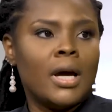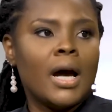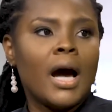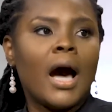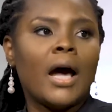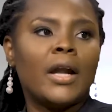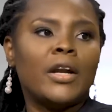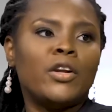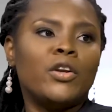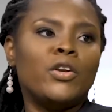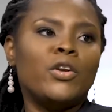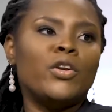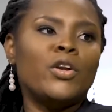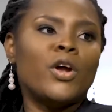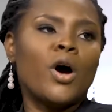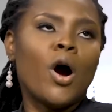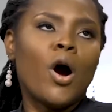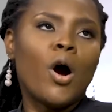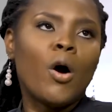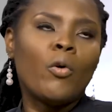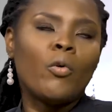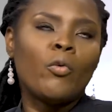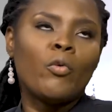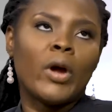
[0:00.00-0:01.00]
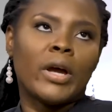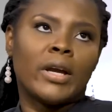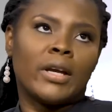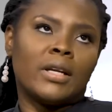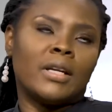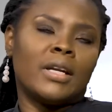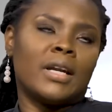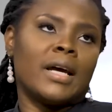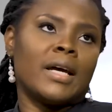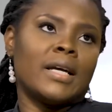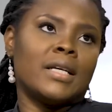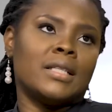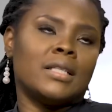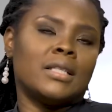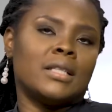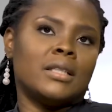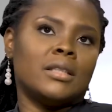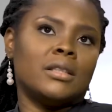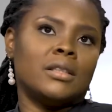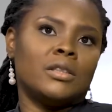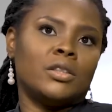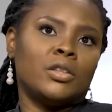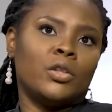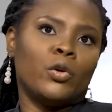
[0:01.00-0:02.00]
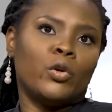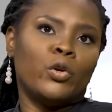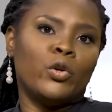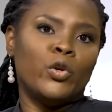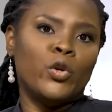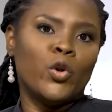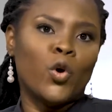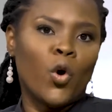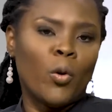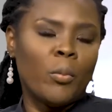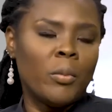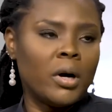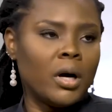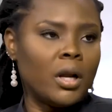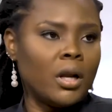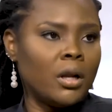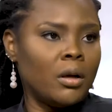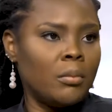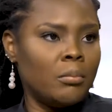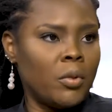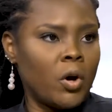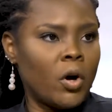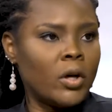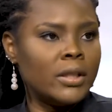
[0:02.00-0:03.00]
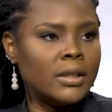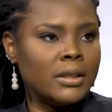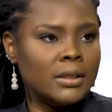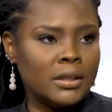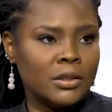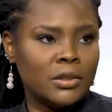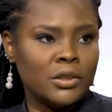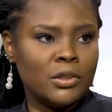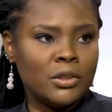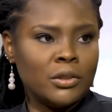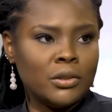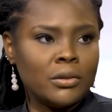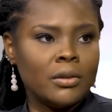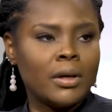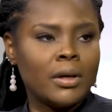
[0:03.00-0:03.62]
Yeah. And it now recognizes your normal body tissue